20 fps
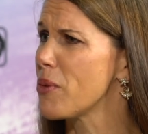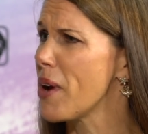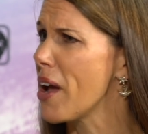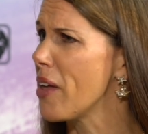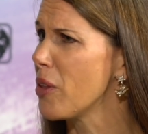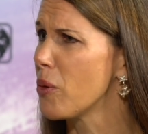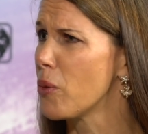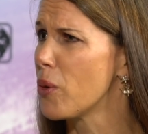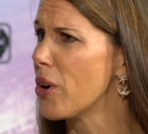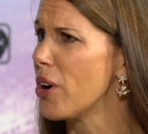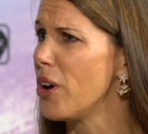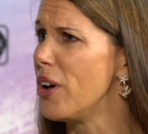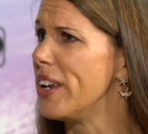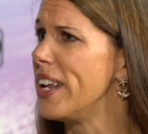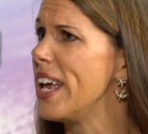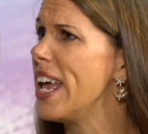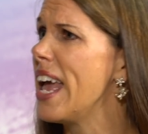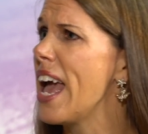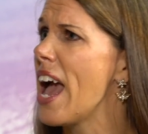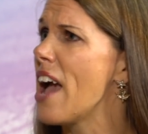around the world.
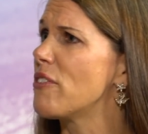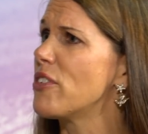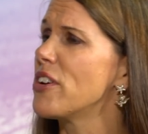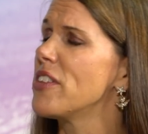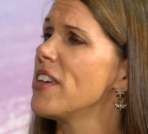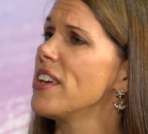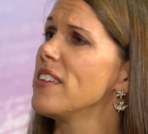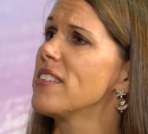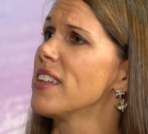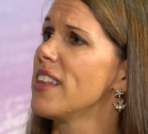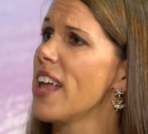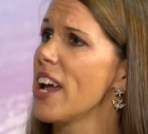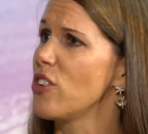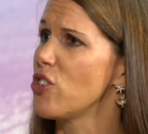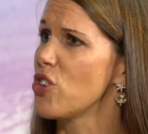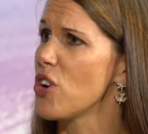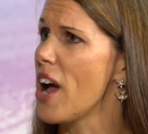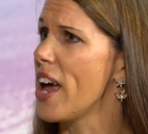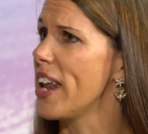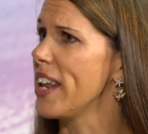Everything's
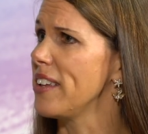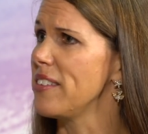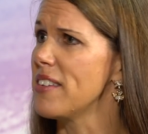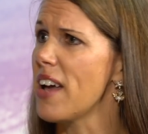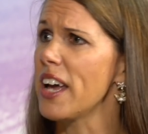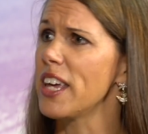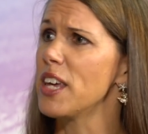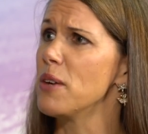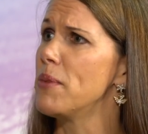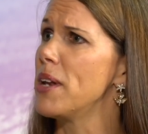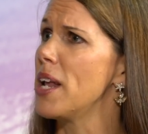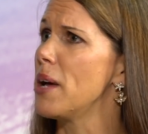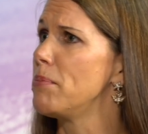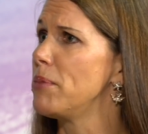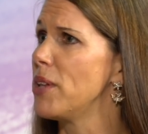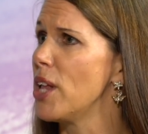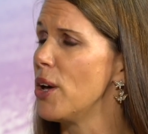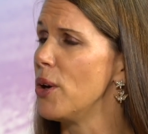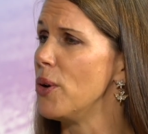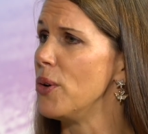electronic, document
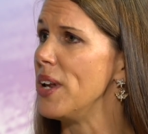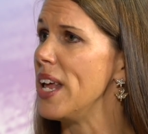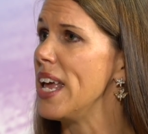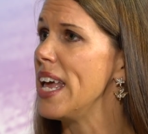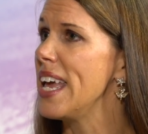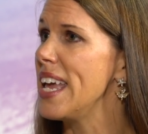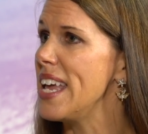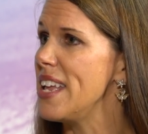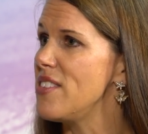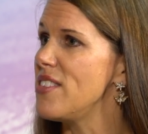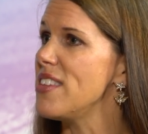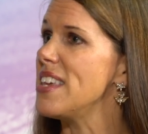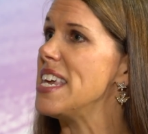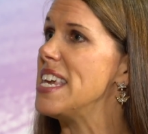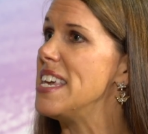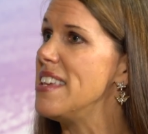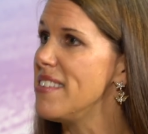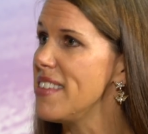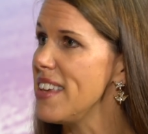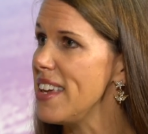upload. It's
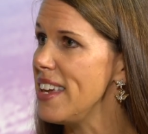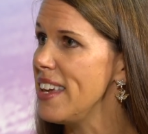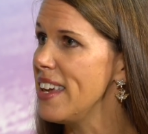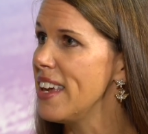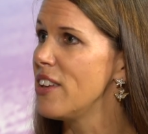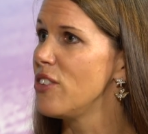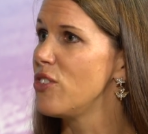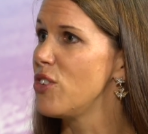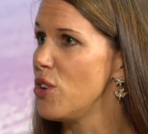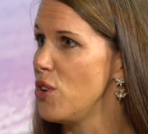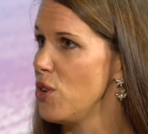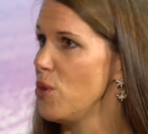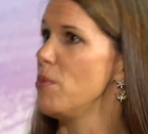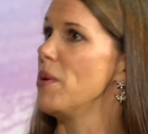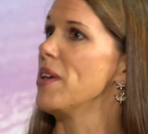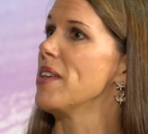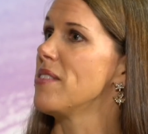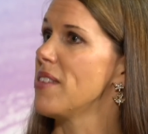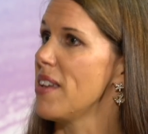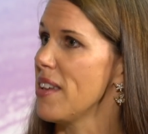easy to do
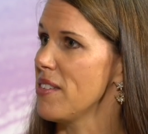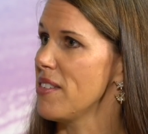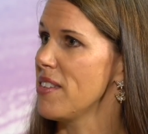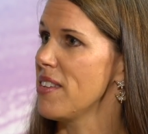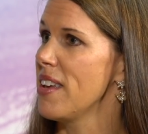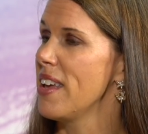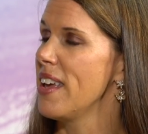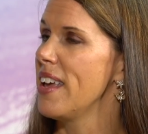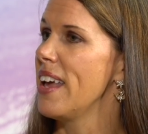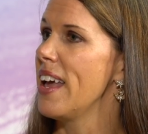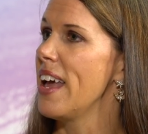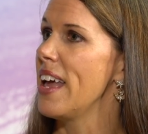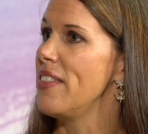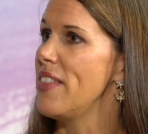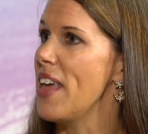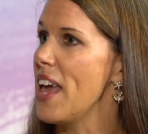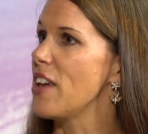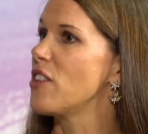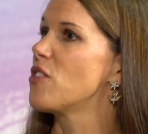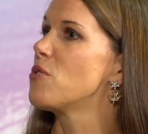business.
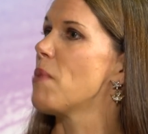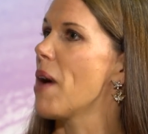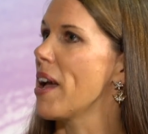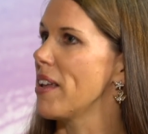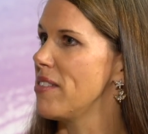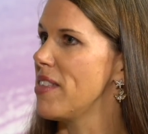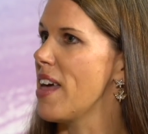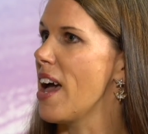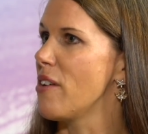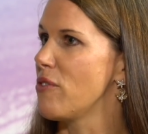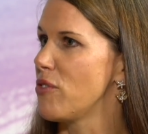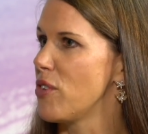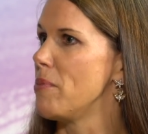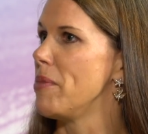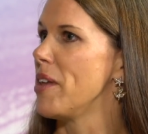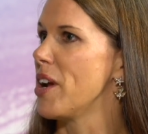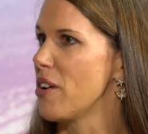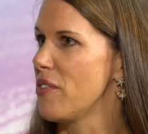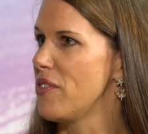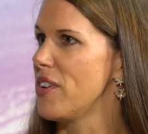They expect that from
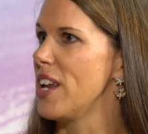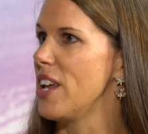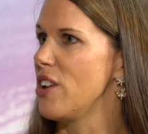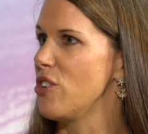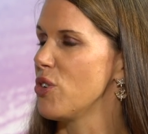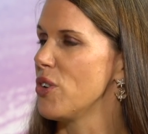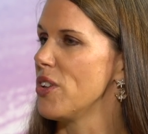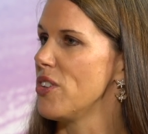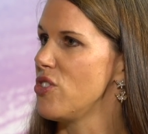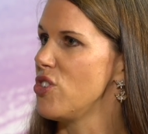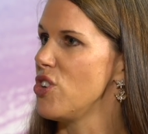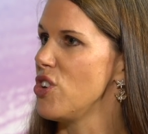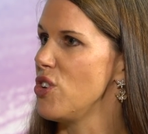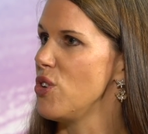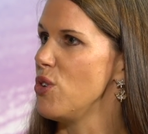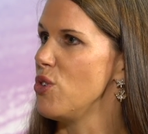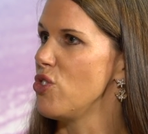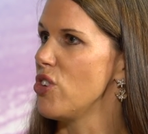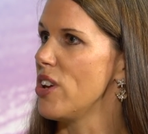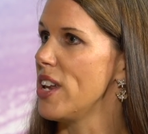their financial
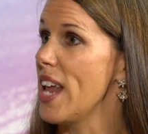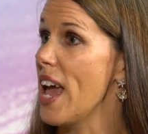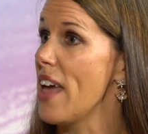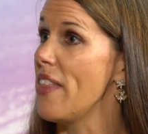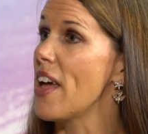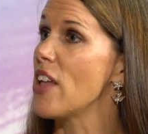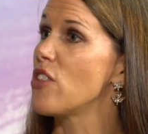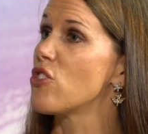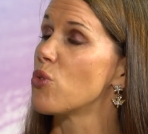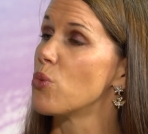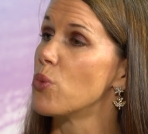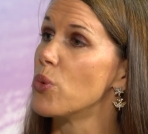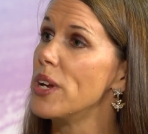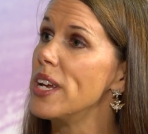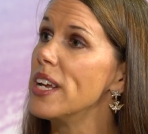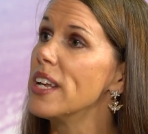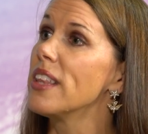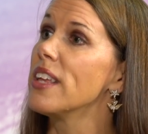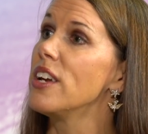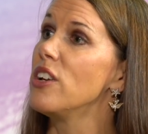institution. And that's
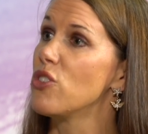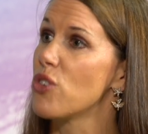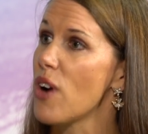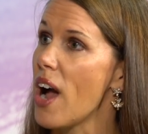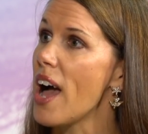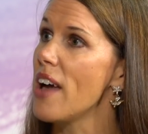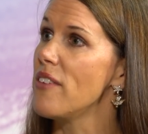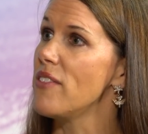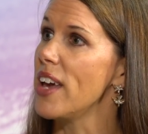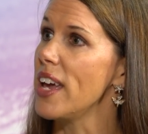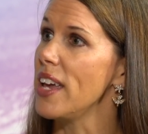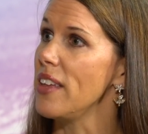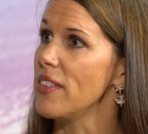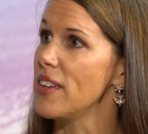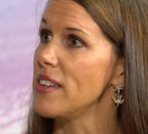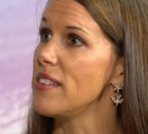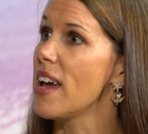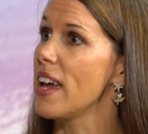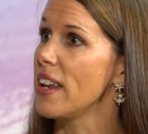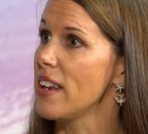really driving the
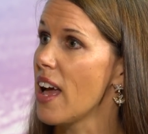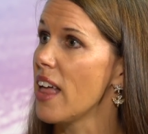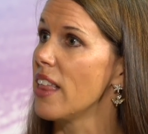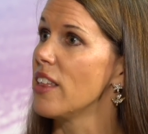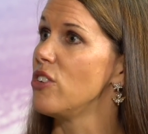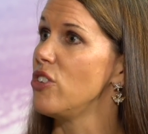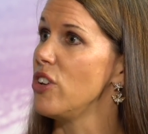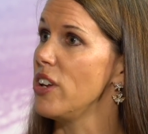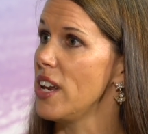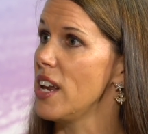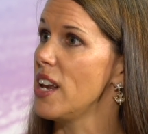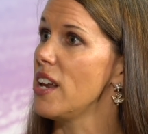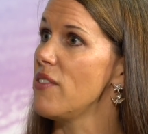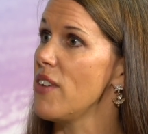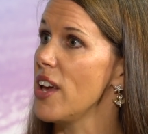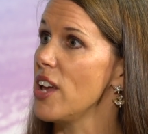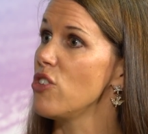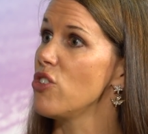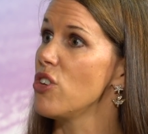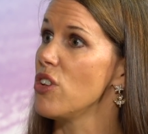technology and
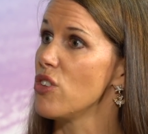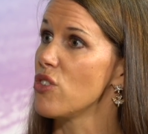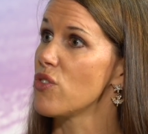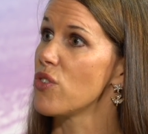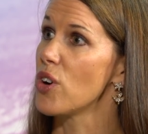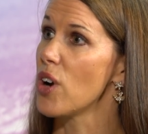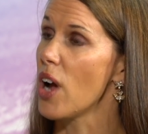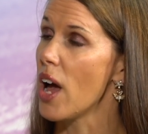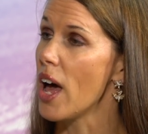innovations for